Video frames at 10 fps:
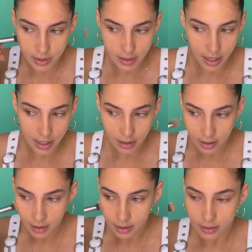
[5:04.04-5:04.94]
like
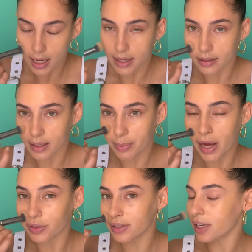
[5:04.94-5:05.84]
lightly
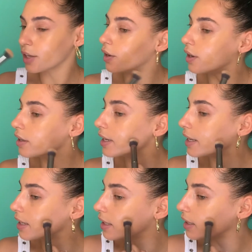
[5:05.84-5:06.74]
pouncing on
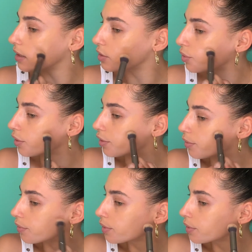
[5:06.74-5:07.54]
any sort of